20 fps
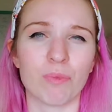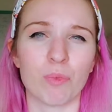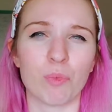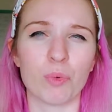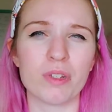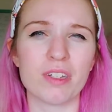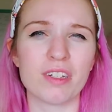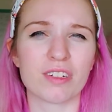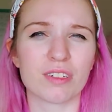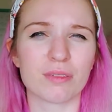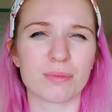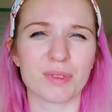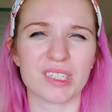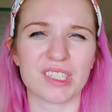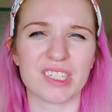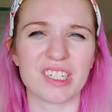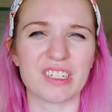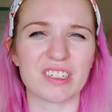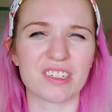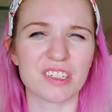weird
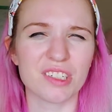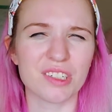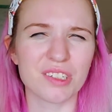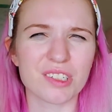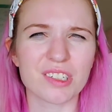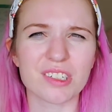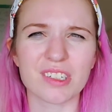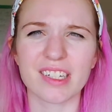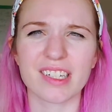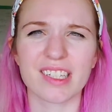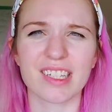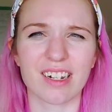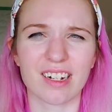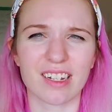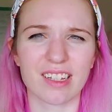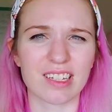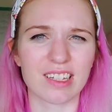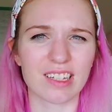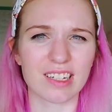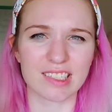material. They're like
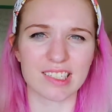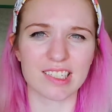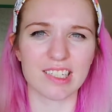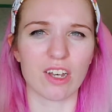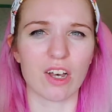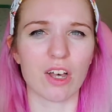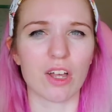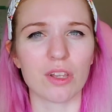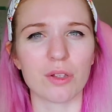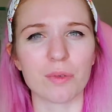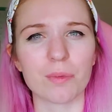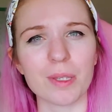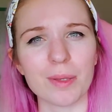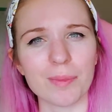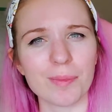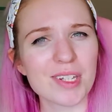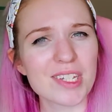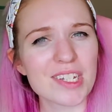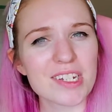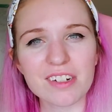that glossy
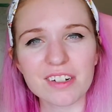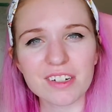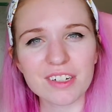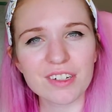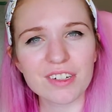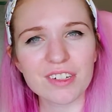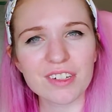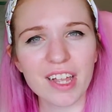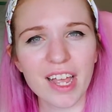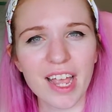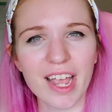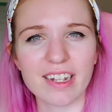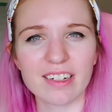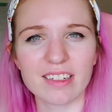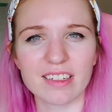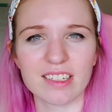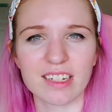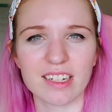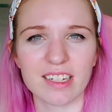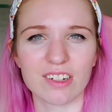Halloween material,
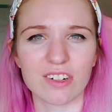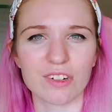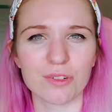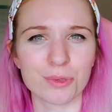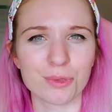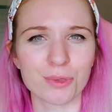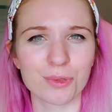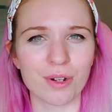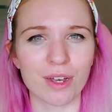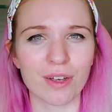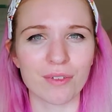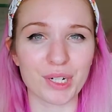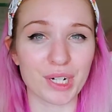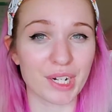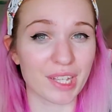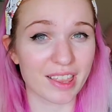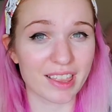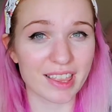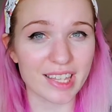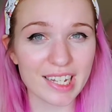and they're also not
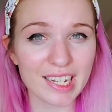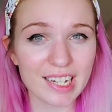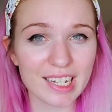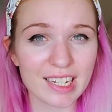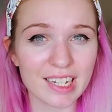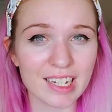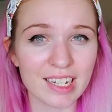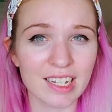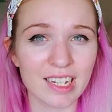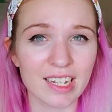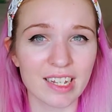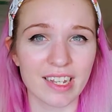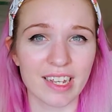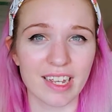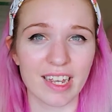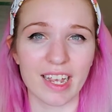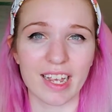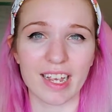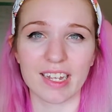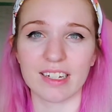very thick.
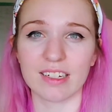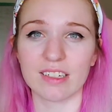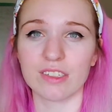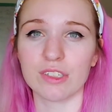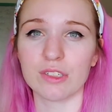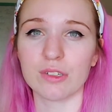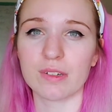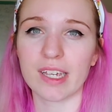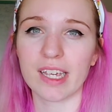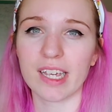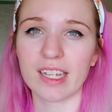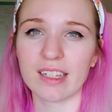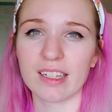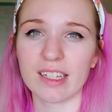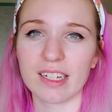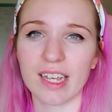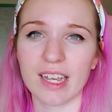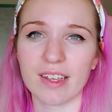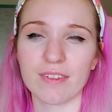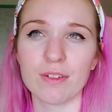And you can't,
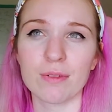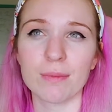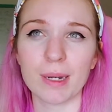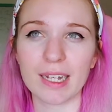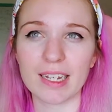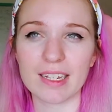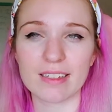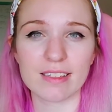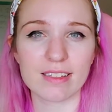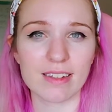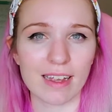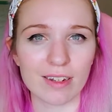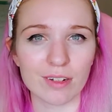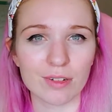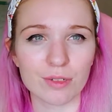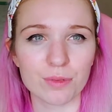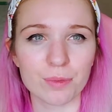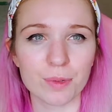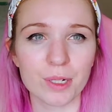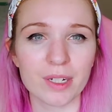like, if you buy a
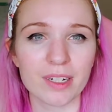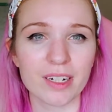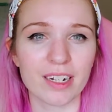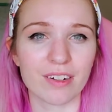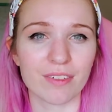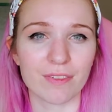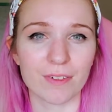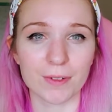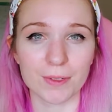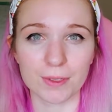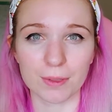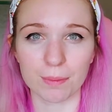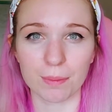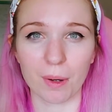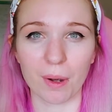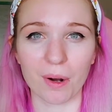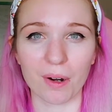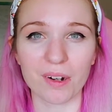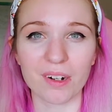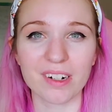styled one and it falls
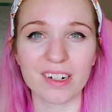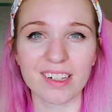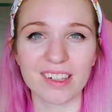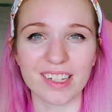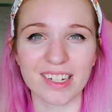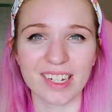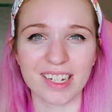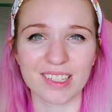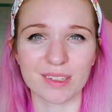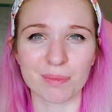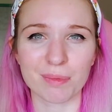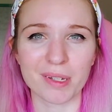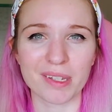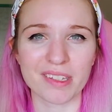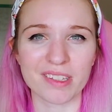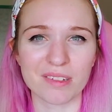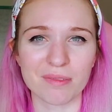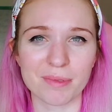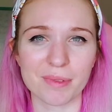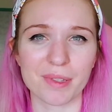apart, like, it's
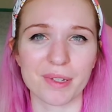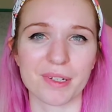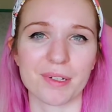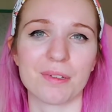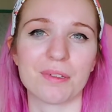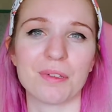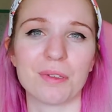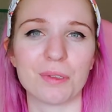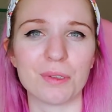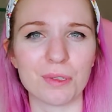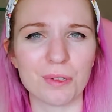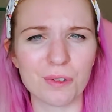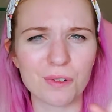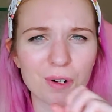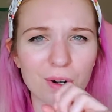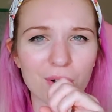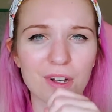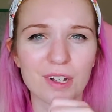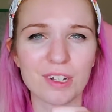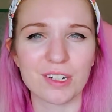because it was like glued
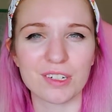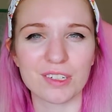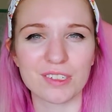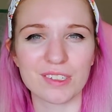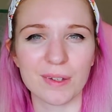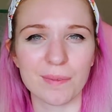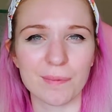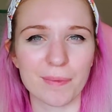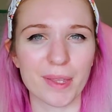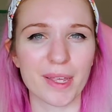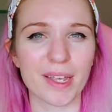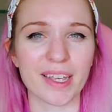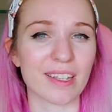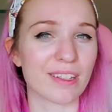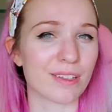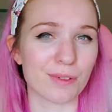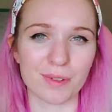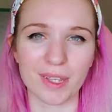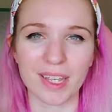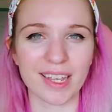on or something,
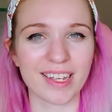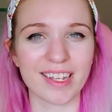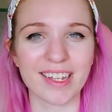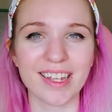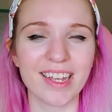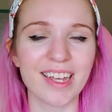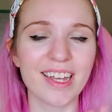and you can't,